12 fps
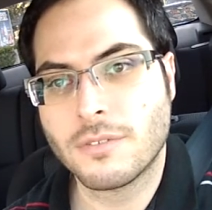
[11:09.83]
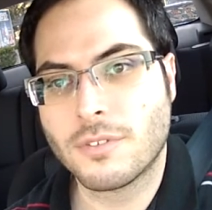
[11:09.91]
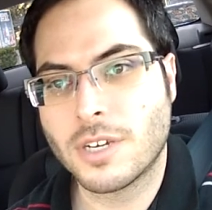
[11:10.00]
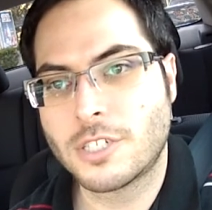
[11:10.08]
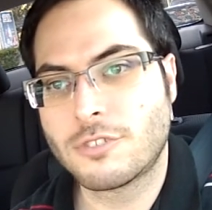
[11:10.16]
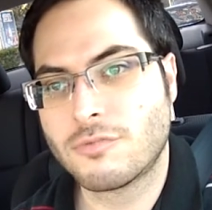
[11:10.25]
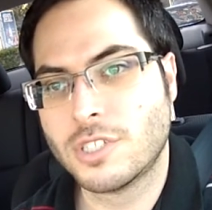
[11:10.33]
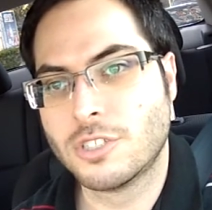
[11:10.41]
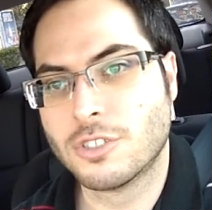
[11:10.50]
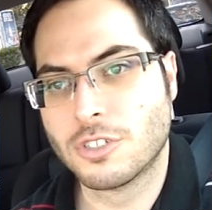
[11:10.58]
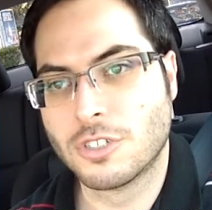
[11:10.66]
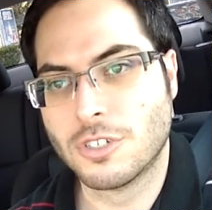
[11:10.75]
fresh
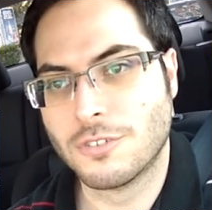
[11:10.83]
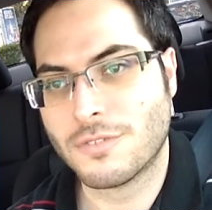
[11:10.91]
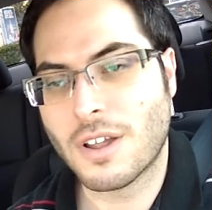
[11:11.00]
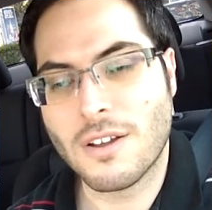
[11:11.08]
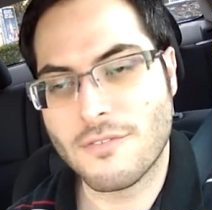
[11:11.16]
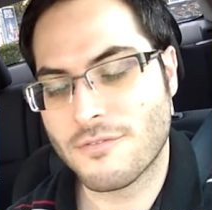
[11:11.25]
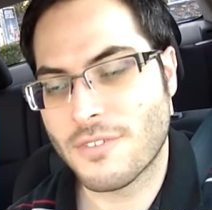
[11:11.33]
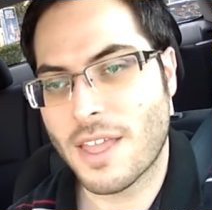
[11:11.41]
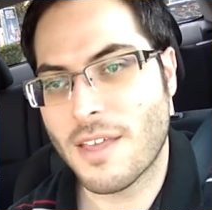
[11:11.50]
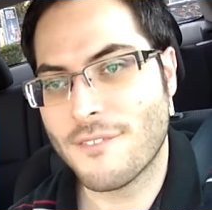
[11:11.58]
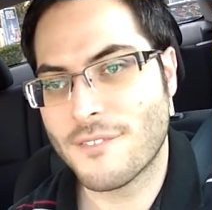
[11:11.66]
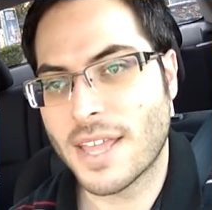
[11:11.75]
reserve of
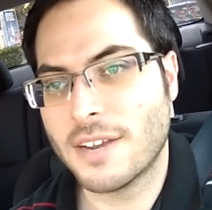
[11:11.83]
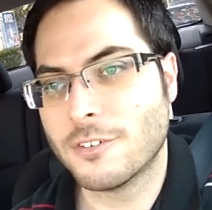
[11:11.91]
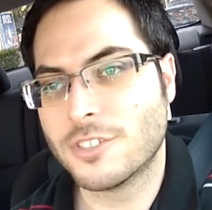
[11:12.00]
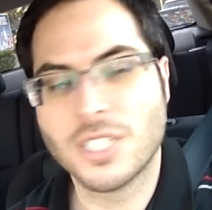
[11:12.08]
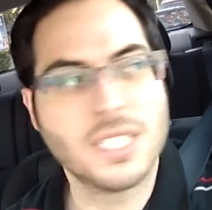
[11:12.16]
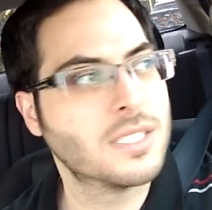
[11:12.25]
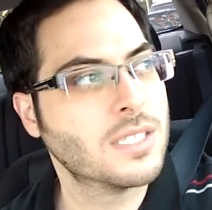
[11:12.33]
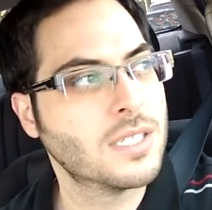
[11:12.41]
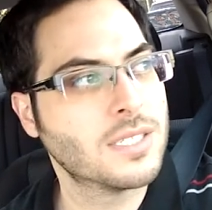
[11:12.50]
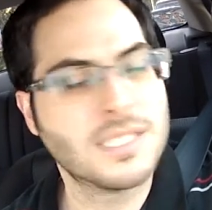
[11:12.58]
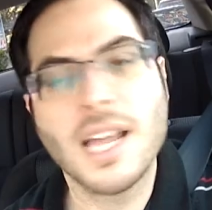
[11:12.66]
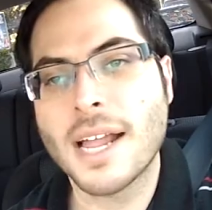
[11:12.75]
energy
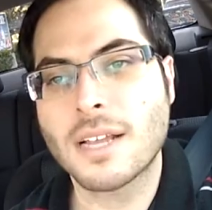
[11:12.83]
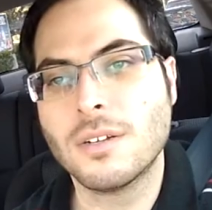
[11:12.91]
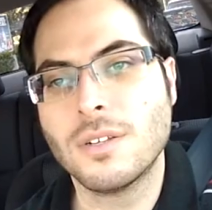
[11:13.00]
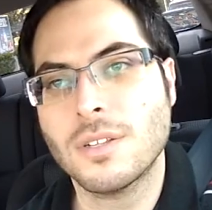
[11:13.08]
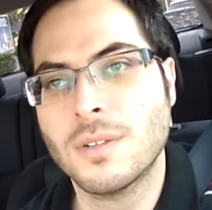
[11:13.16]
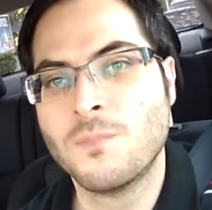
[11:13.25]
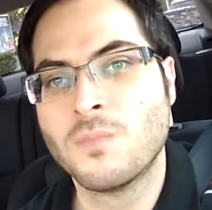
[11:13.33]
to tackle